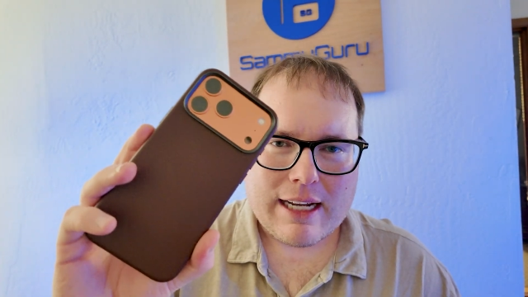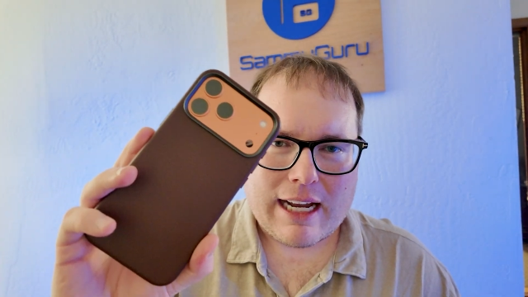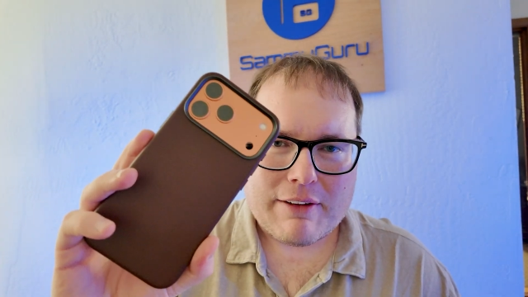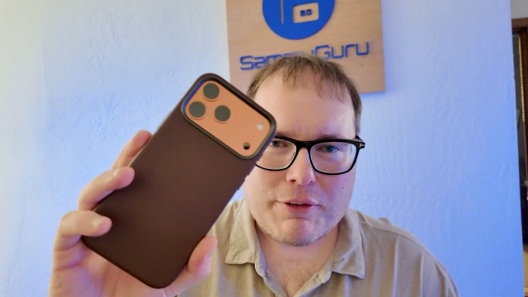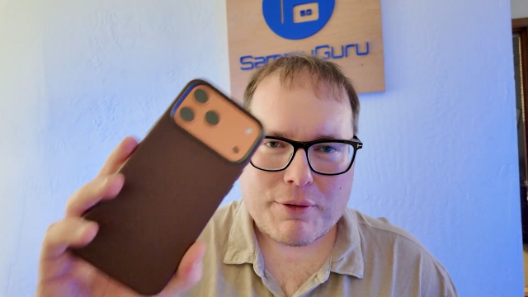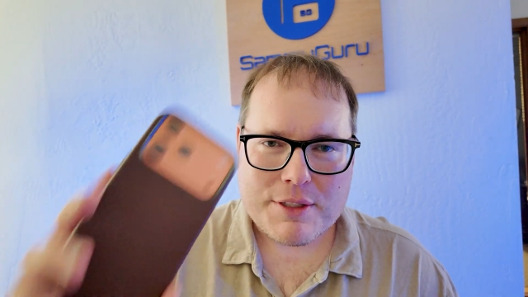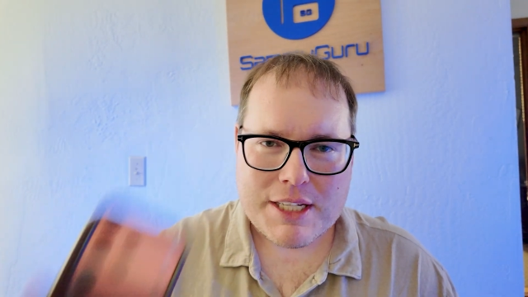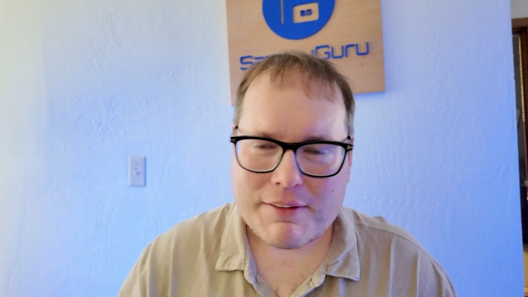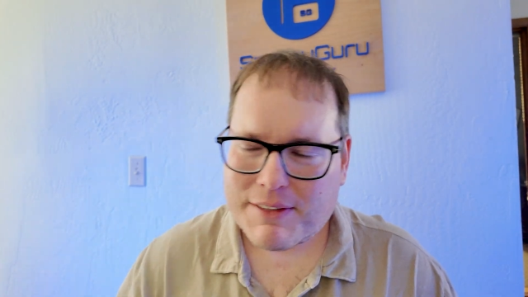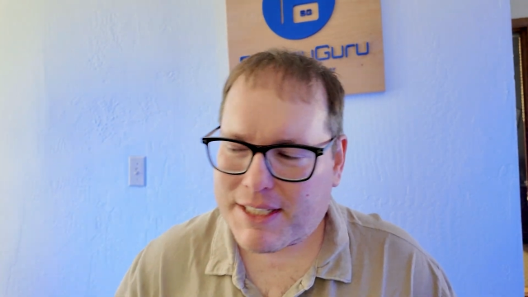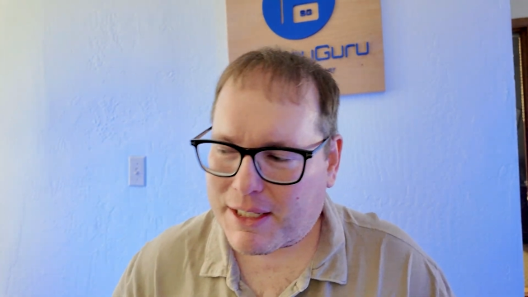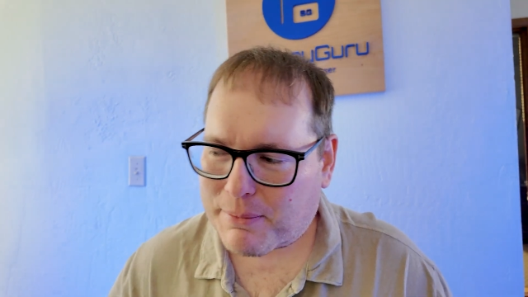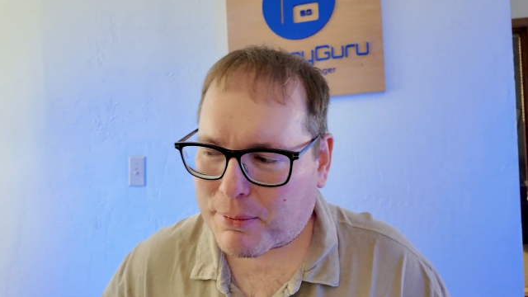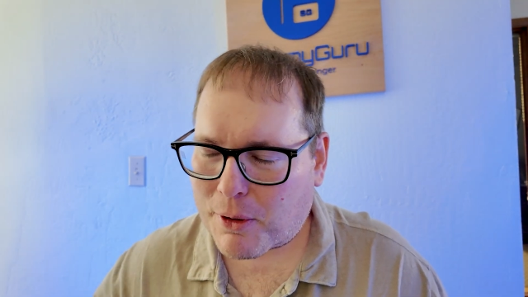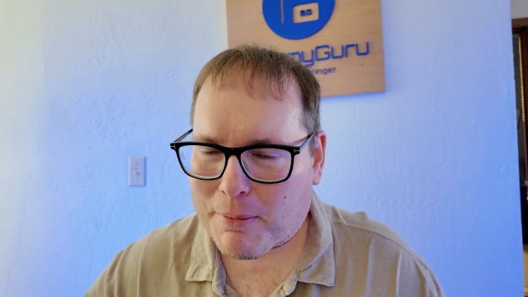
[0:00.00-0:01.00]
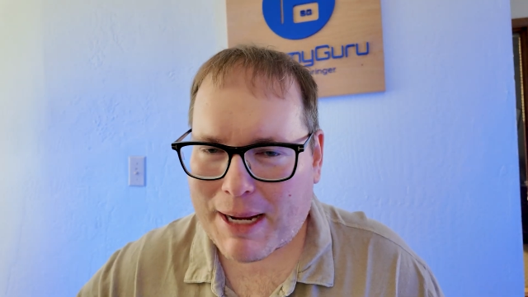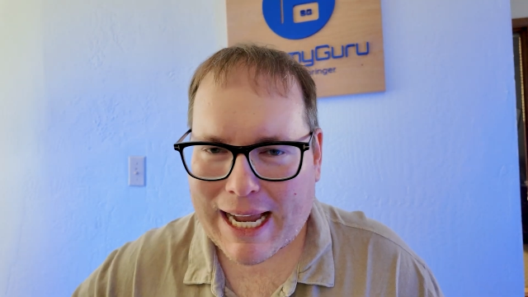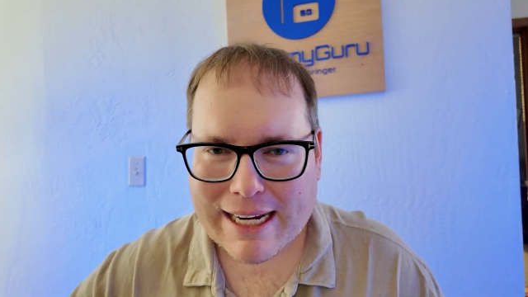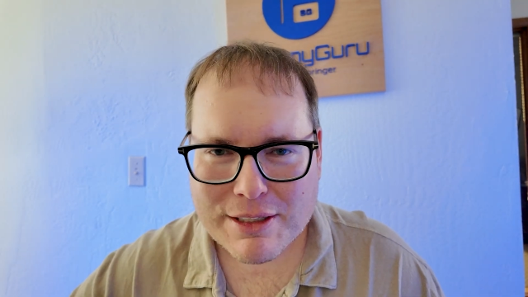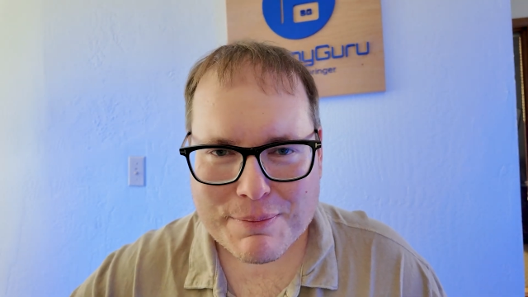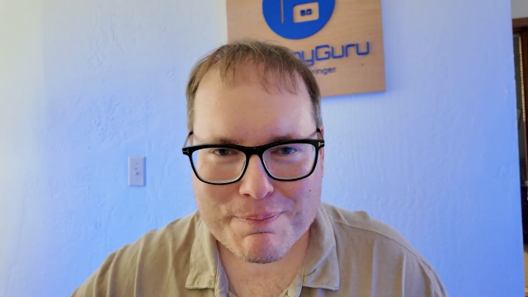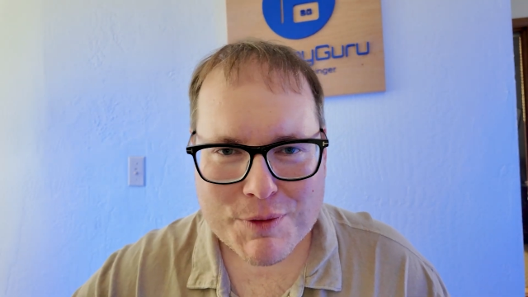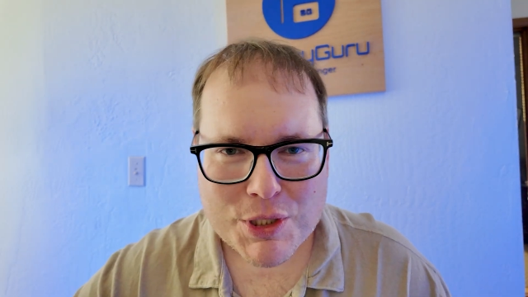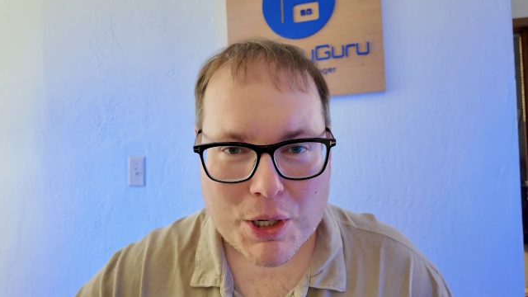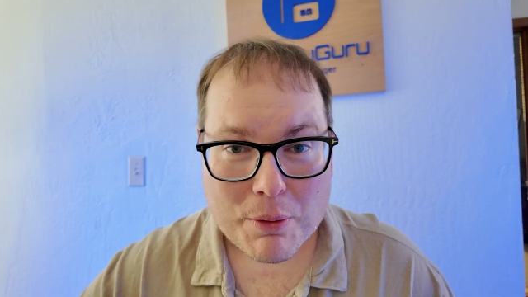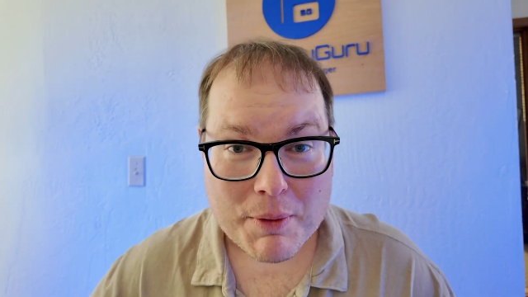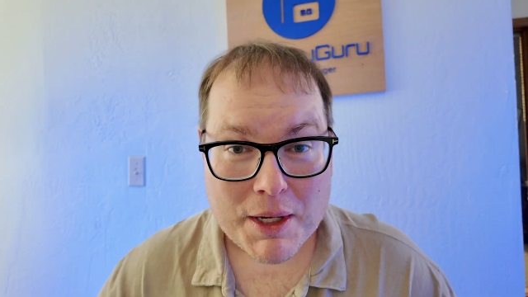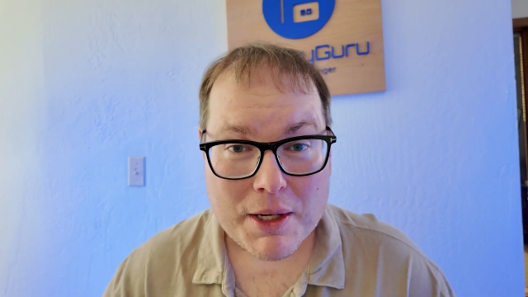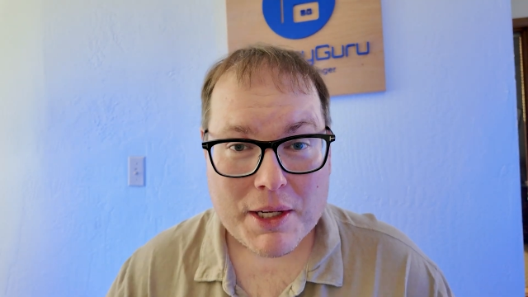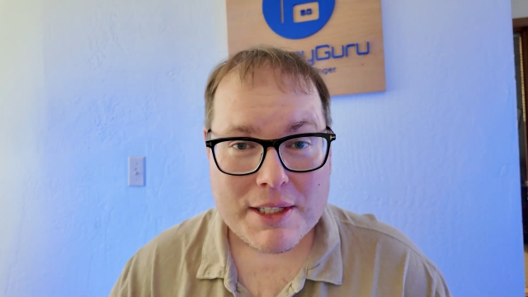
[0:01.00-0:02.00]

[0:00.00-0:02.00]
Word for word: iPhone seventeen Pro Max. So